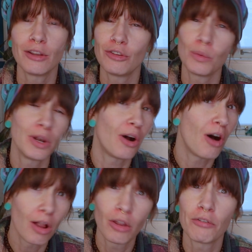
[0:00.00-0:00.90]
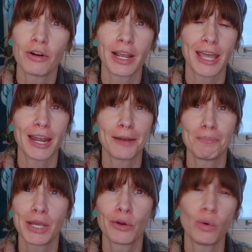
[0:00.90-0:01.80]
do it all over again,
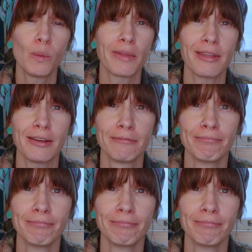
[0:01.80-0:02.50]
and be cool with it.